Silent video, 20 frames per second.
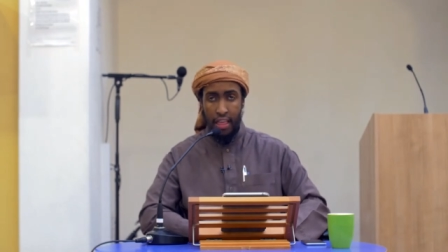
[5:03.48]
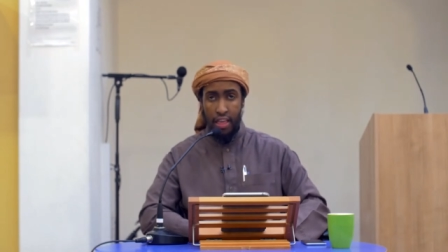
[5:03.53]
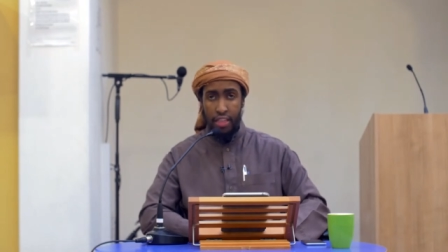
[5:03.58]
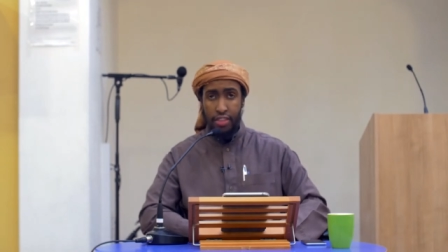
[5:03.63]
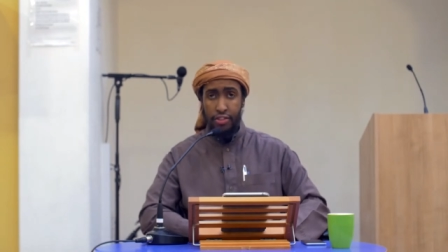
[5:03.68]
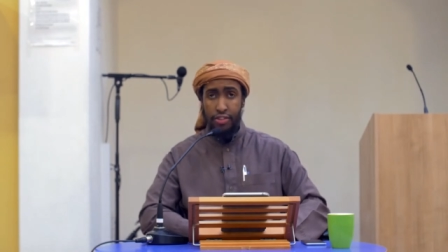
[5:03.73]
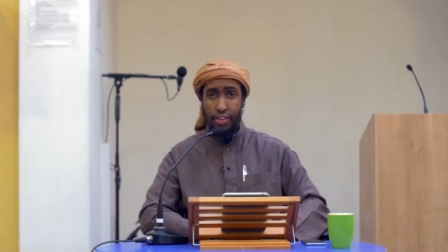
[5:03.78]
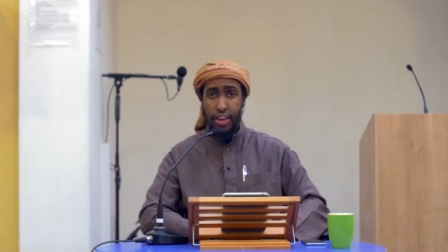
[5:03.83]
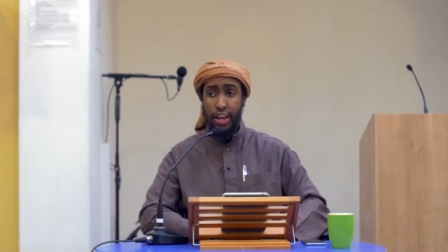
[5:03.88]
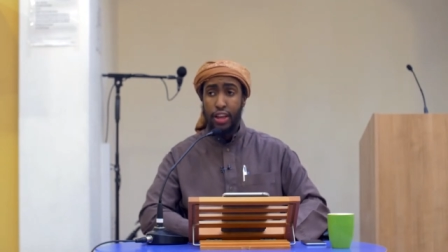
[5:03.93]

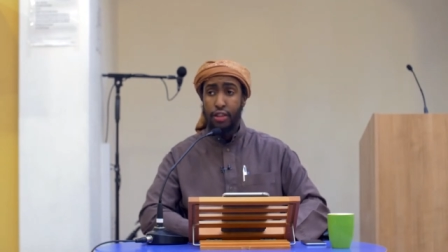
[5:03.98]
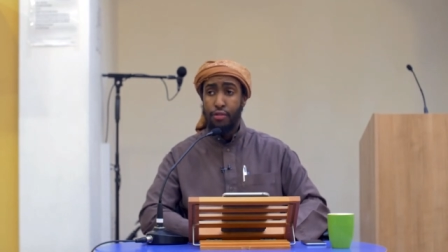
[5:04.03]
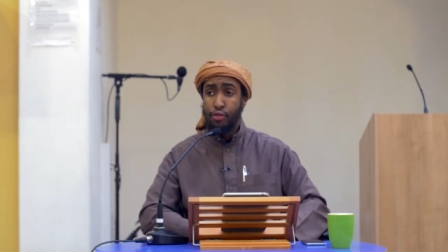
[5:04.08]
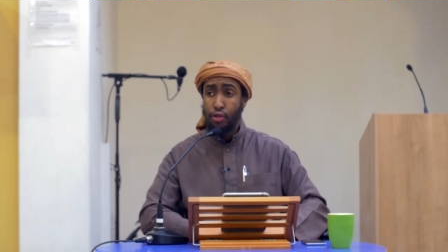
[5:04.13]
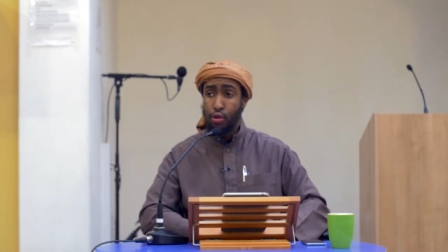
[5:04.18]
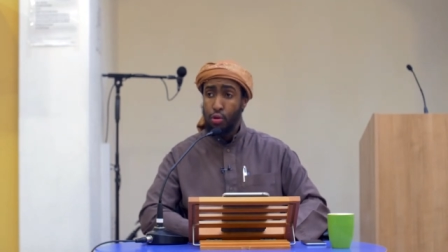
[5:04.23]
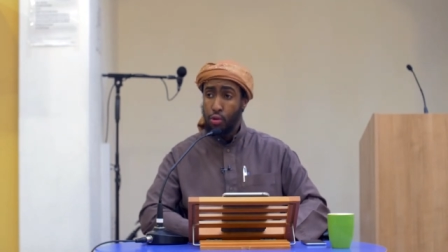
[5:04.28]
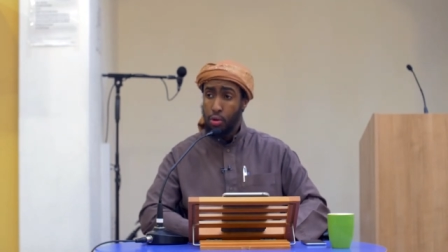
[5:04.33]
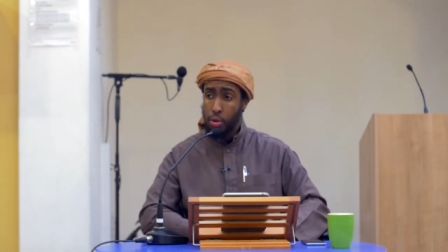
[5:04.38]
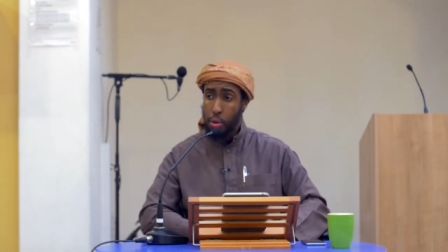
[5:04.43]
the second
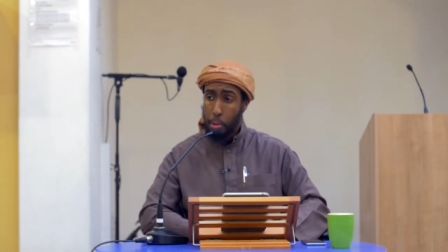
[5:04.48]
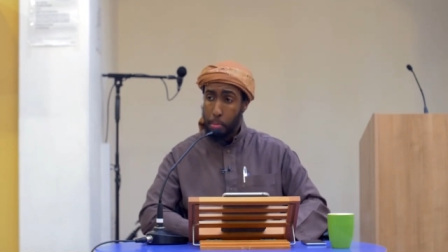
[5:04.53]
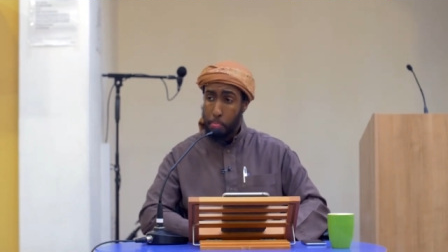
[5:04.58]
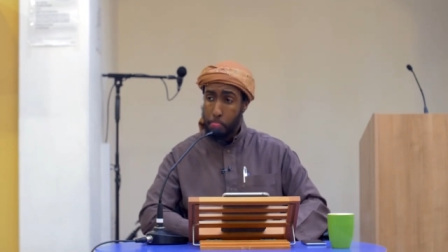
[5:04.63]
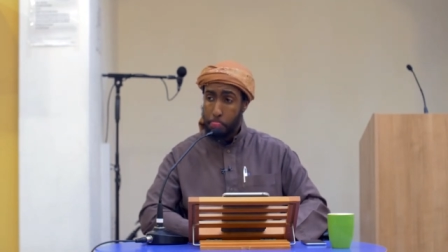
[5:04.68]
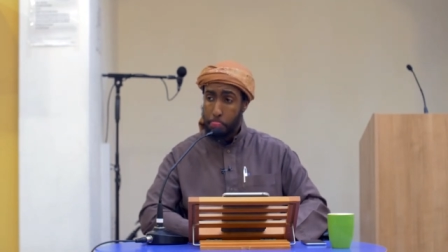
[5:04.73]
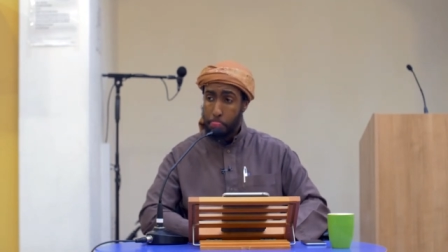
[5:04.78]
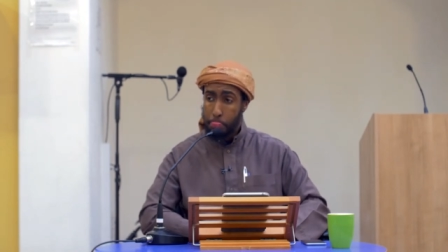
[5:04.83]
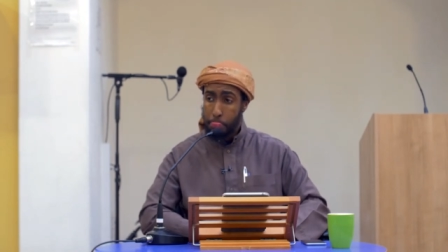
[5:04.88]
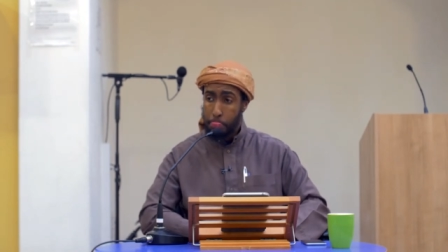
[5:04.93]
view
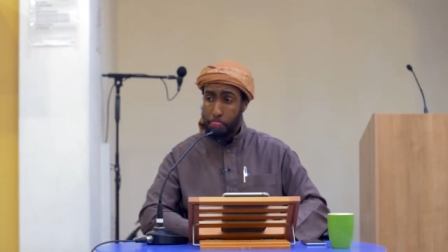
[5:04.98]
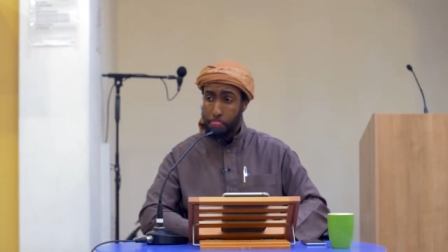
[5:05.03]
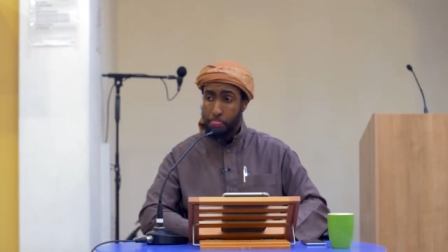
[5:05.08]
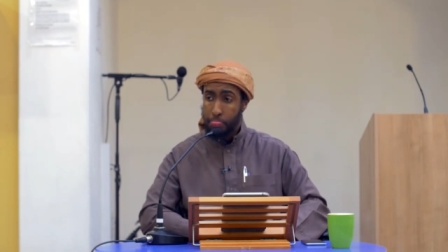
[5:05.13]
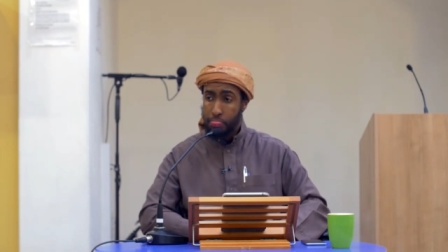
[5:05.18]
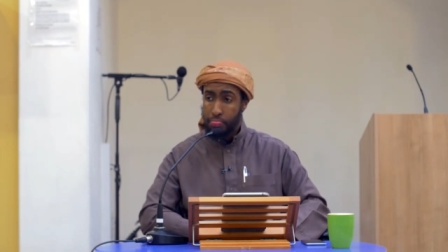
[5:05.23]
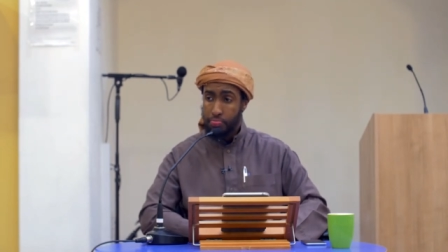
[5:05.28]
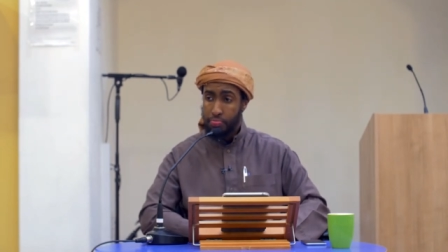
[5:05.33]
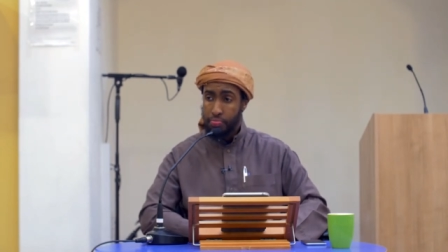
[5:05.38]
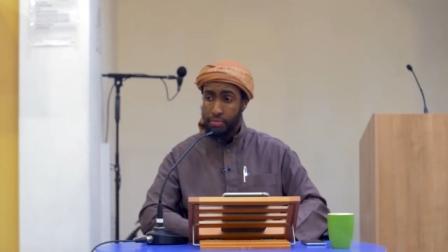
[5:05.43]

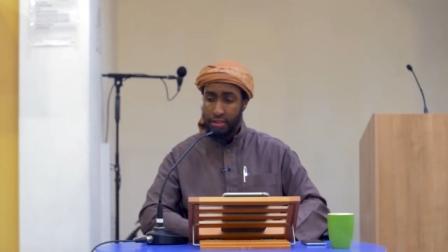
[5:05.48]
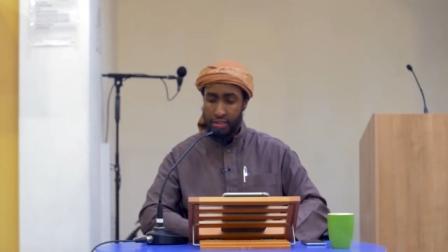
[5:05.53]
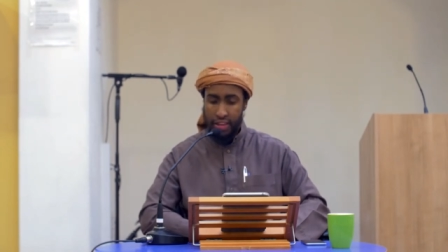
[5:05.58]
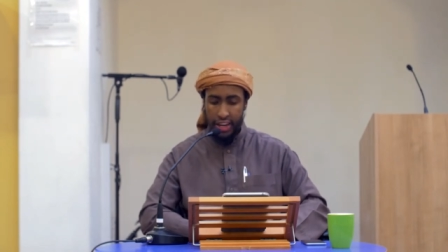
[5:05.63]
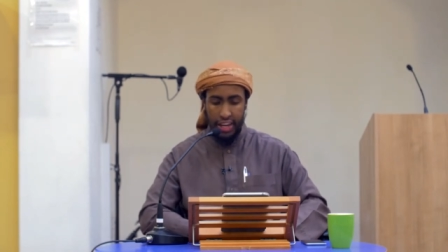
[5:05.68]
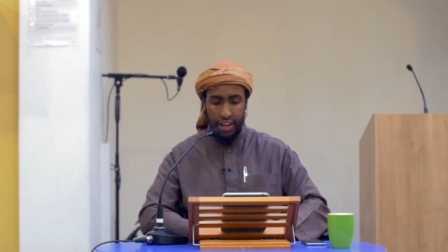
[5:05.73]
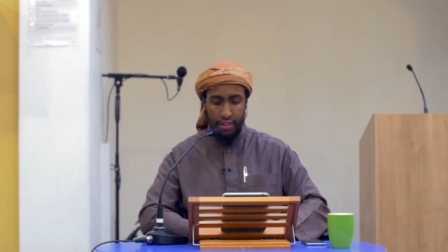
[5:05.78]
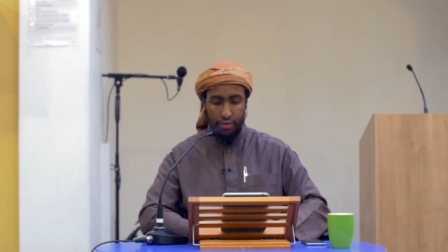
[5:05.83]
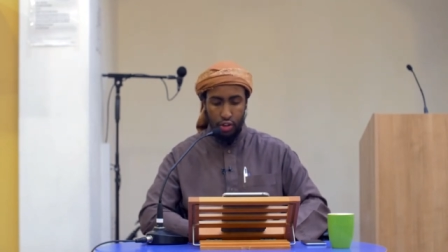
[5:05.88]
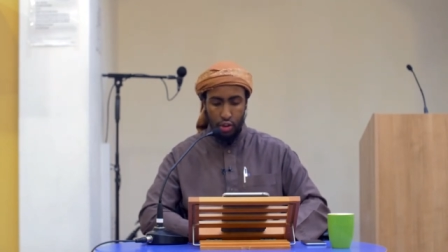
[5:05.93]
the second